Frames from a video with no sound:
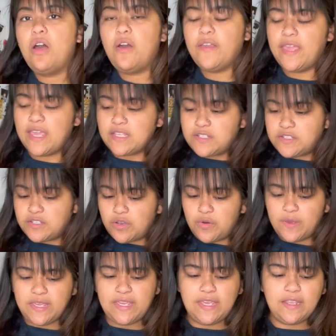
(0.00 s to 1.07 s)
Okay, so
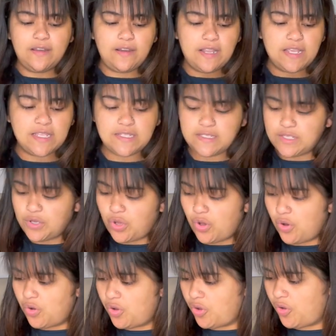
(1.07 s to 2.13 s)
here is the
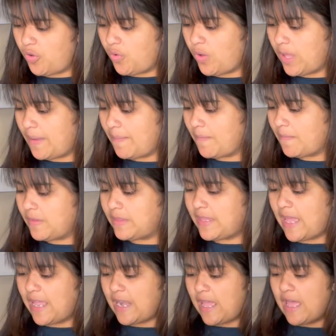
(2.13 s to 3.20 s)
cocoa
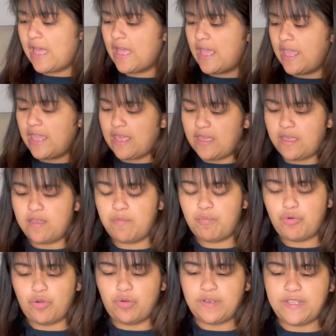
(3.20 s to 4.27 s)
that I
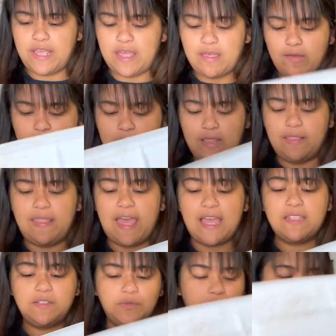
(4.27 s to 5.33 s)
broke down
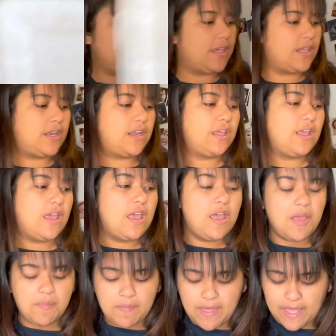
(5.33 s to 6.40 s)
last week in
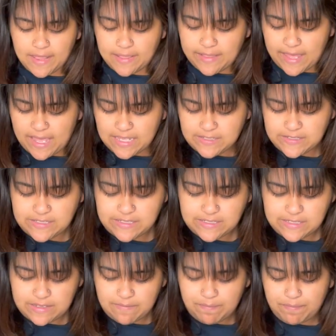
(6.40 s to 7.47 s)
my
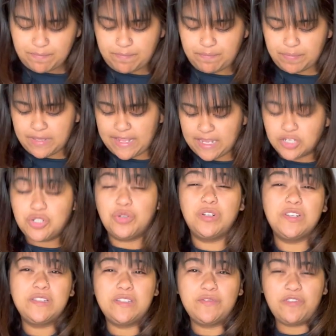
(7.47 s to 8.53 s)
last plant
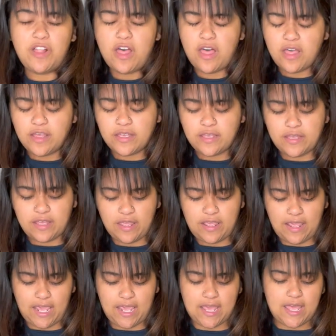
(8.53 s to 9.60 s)
chores vlog
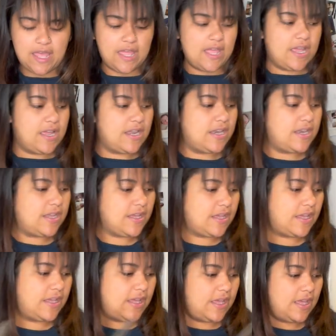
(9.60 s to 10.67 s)

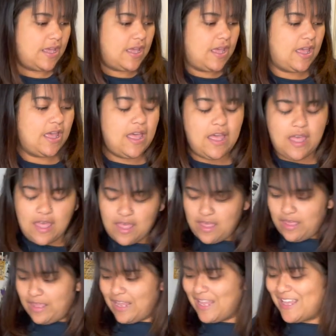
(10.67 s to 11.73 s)
and
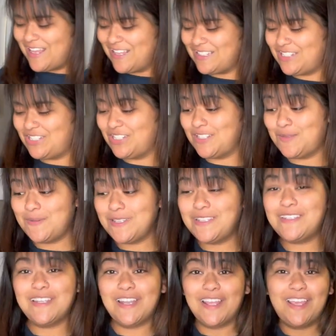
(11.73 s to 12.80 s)
it's just been
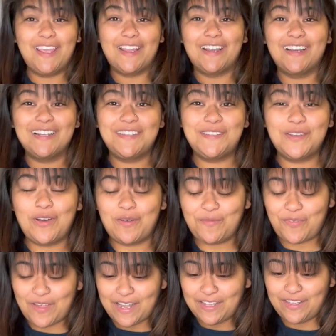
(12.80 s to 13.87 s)
sitting here, so I'm
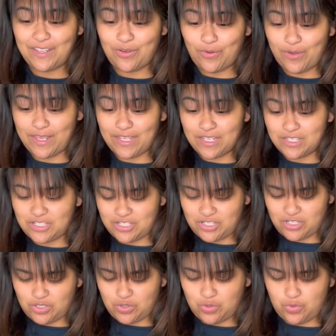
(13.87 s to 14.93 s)
finally going
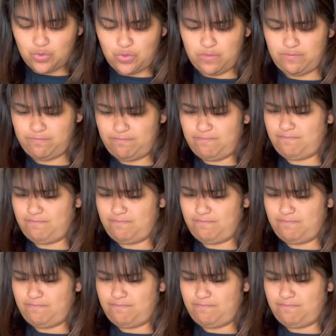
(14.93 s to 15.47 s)
to